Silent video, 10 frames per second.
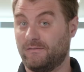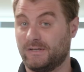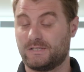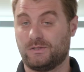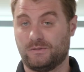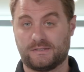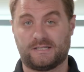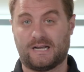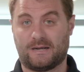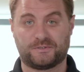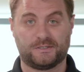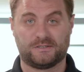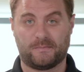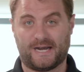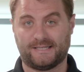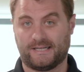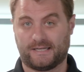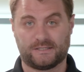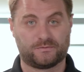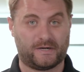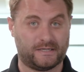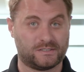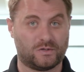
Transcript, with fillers: giving students the option to buy tickets right at